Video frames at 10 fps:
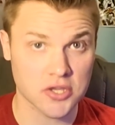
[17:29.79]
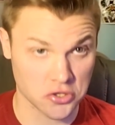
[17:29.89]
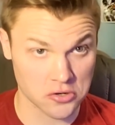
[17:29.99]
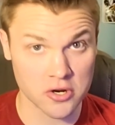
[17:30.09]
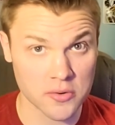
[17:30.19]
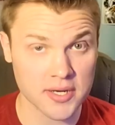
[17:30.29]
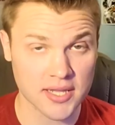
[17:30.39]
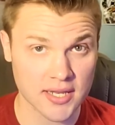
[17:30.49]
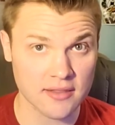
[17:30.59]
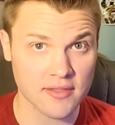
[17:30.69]
You're going to get
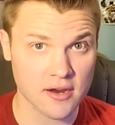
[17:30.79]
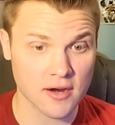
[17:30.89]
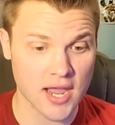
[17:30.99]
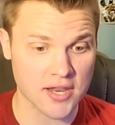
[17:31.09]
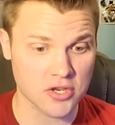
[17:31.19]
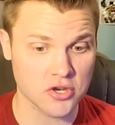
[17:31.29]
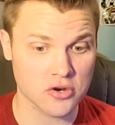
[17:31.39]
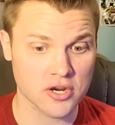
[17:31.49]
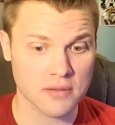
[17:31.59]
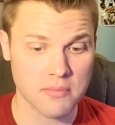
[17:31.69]
in there, and you're
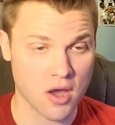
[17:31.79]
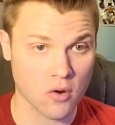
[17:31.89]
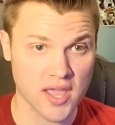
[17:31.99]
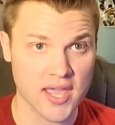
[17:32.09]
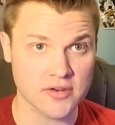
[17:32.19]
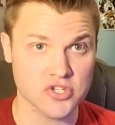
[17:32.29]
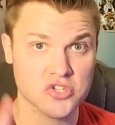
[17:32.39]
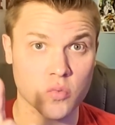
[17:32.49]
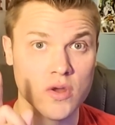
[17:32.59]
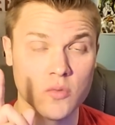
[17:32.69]
gonna oh, in just
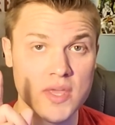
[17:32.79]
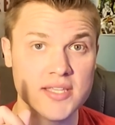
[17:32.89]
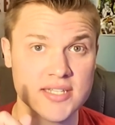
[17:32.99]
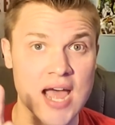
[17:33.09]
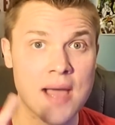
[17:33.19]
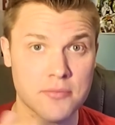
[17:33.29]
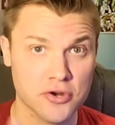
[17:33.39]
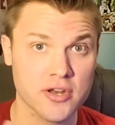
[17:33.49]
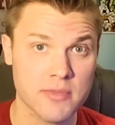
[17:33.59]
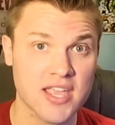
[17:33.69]
one week's time, you're
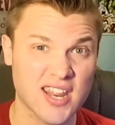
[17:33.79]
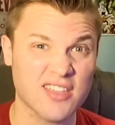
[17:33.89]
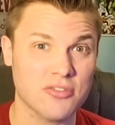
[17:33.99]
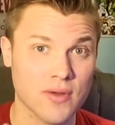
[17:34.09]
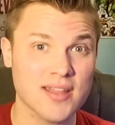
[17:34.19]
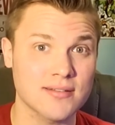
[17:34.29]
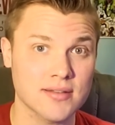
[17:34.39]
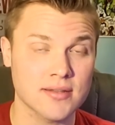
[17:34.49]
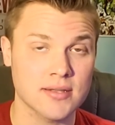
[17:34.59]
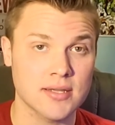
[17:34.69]
gonna be getting threatened
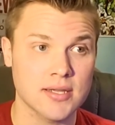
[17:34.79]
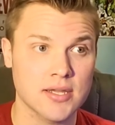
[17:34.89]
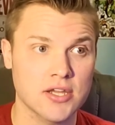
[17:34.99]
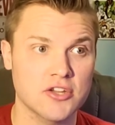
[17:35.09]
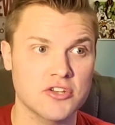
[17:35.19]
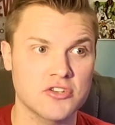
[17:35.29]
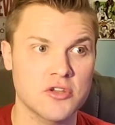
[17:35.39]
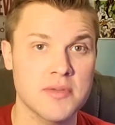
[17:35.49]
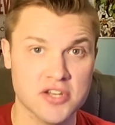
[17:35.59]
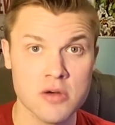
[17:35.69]
to
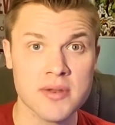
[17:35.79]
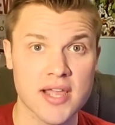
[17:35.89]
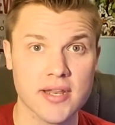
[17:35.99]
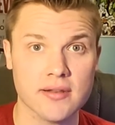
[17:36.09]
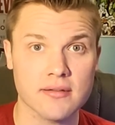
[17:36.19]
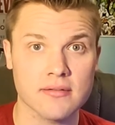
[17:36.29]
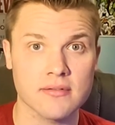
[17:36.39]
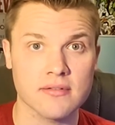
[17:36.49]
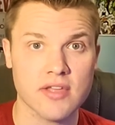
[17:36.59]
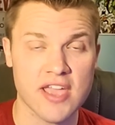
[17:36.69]
be terminated
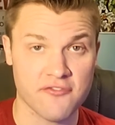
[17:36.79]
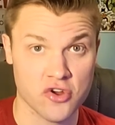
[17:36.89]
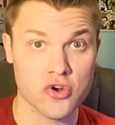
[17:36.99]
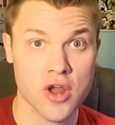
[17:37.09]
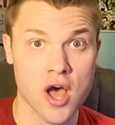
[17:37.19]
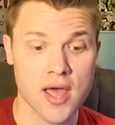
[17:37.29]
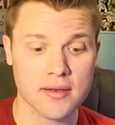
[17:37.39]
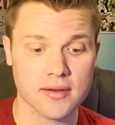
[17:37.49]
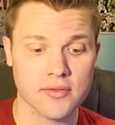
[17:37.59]
if you're not